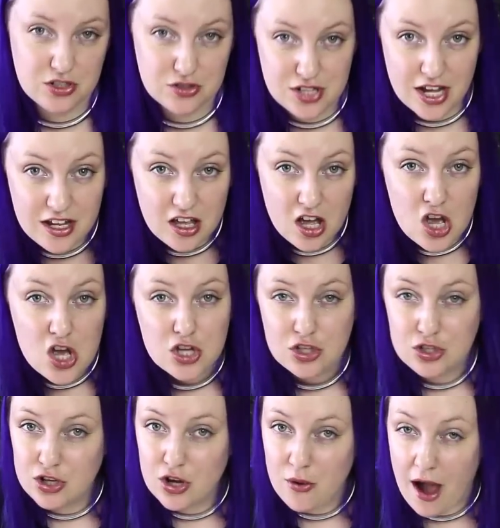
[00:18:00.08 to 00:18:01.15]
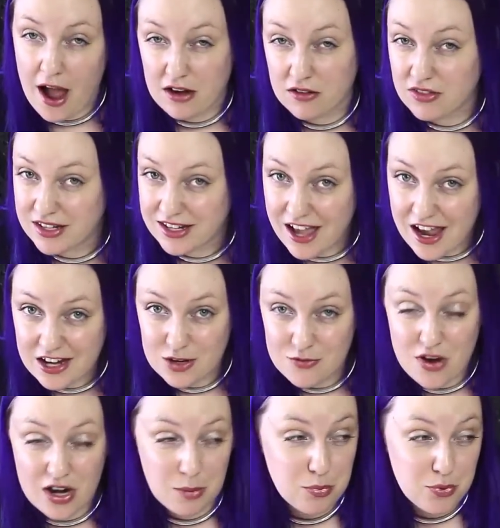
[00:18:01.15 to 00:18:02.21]
in your deck, you know out of the nine you've
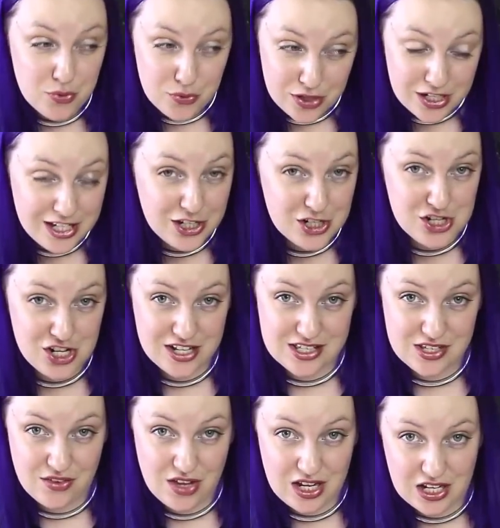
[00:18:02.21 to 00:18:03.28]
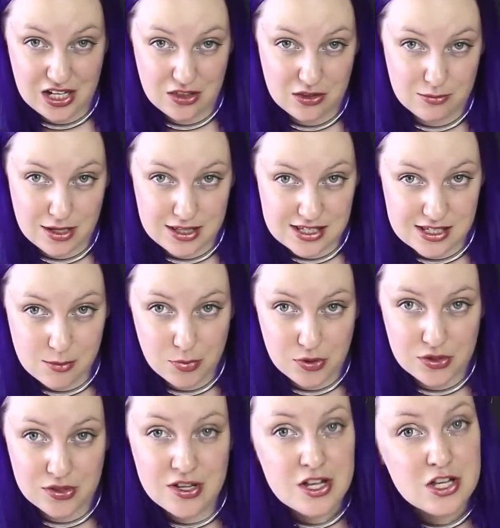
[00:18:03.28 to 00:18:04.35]
got a pretty good chance of hitting another red
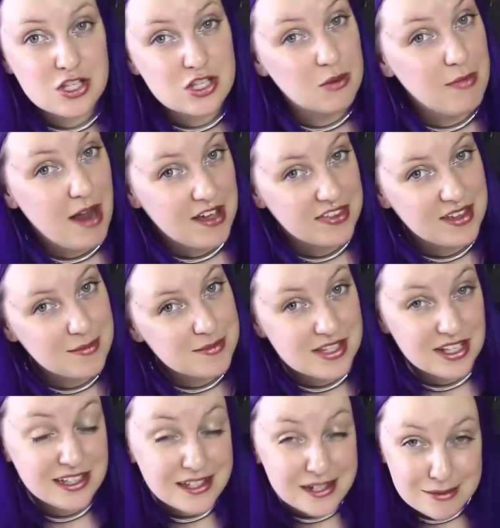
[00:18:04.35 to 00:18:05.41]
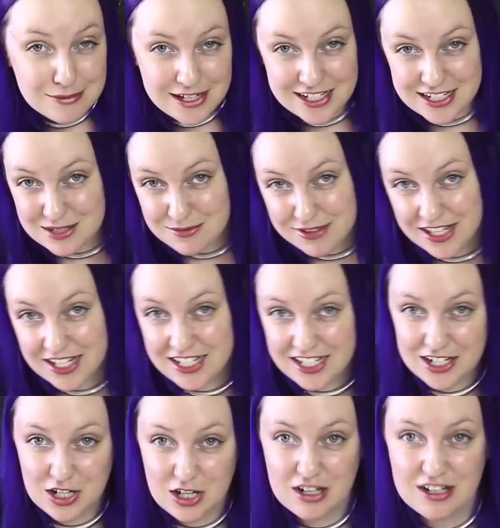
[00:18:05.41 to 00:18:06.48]
symbol. So math comes a little bit into play
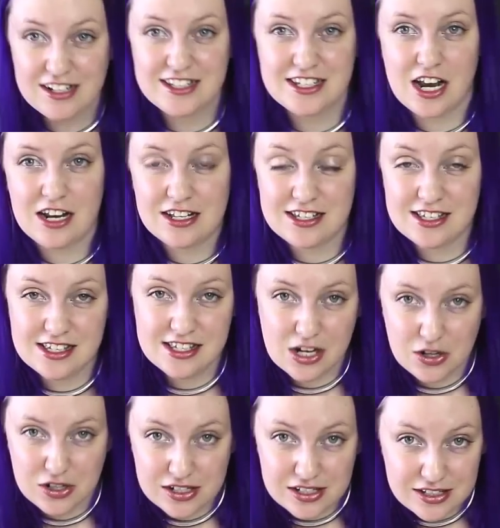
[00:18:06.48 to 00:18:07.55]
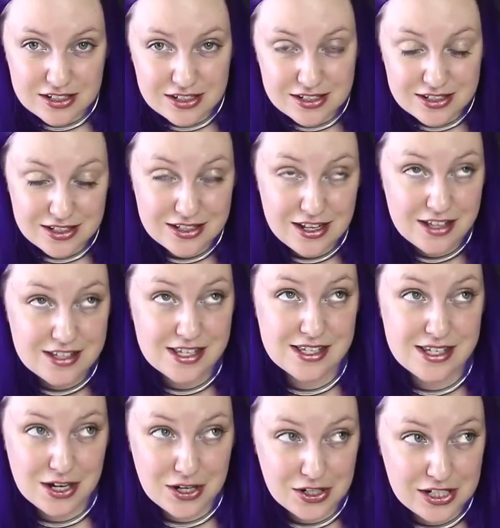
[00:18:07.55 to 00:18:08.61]
here. It's not necessary,
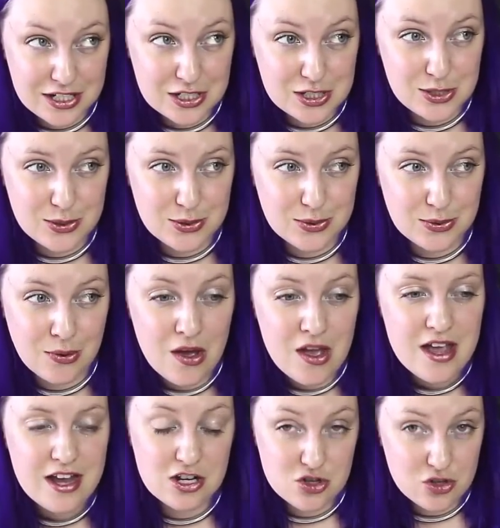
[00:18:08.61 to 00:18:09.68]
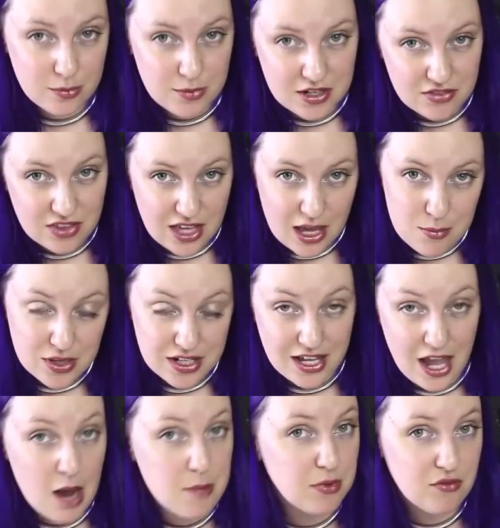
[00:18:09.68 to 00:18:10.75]
necessary to enjoyment of the game but it
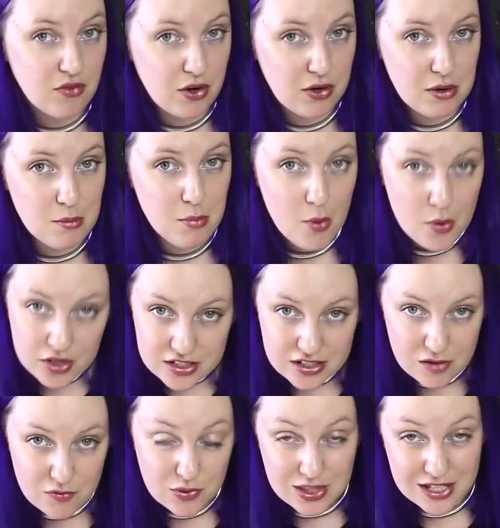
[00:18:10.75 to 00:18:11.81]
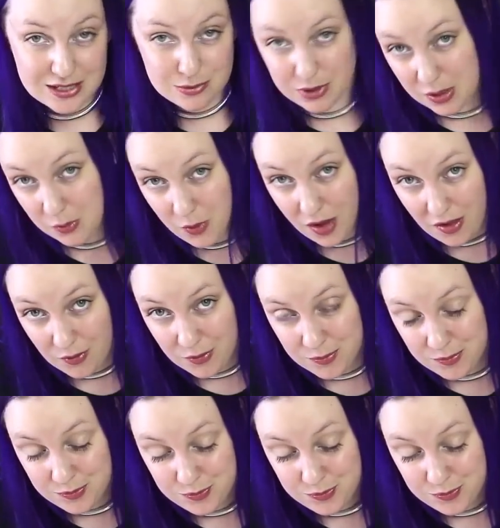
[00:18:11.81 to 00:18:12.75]
can be very important if you'd like to play well.